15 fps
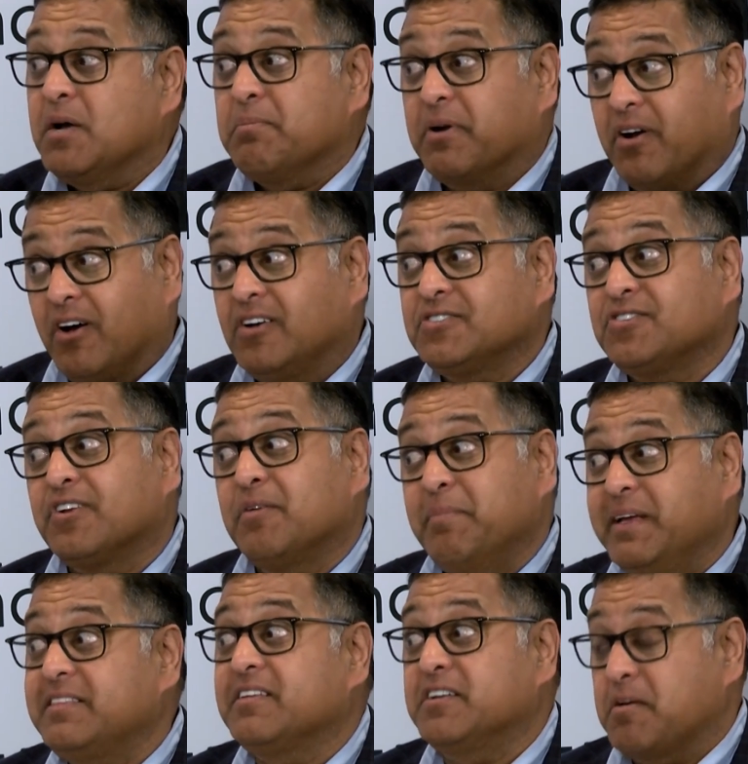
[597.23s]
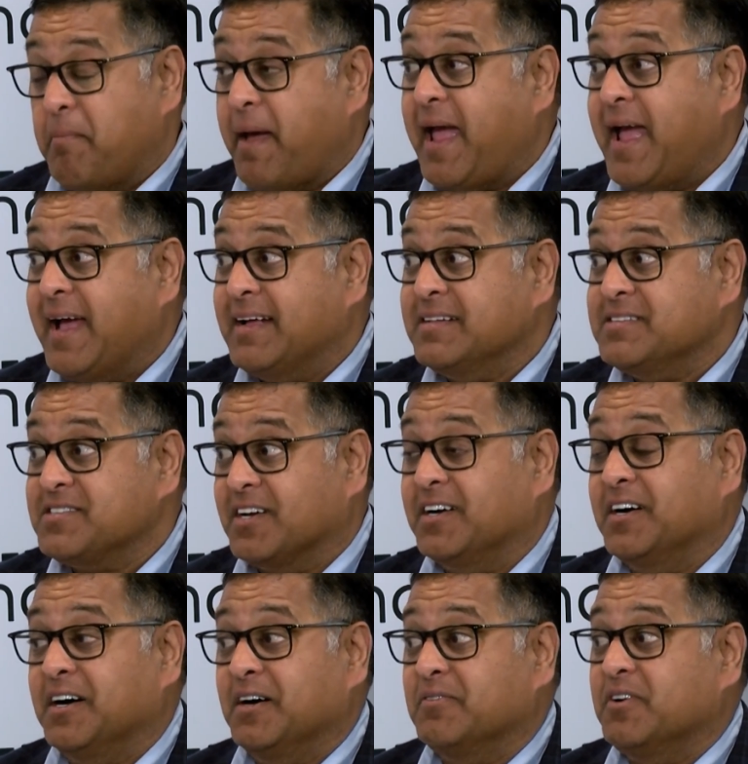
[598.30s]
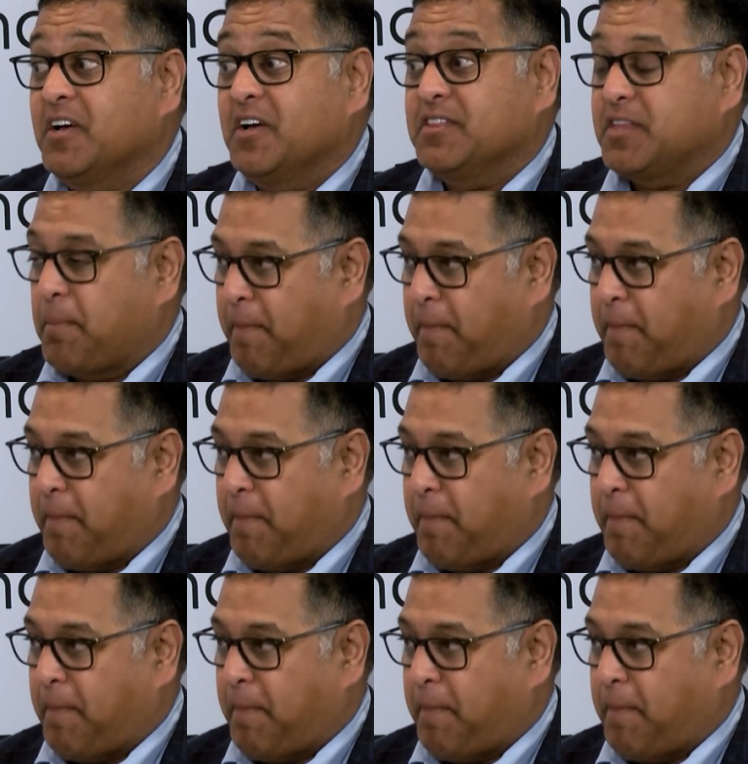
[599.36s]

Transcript: but also to meet the demands of the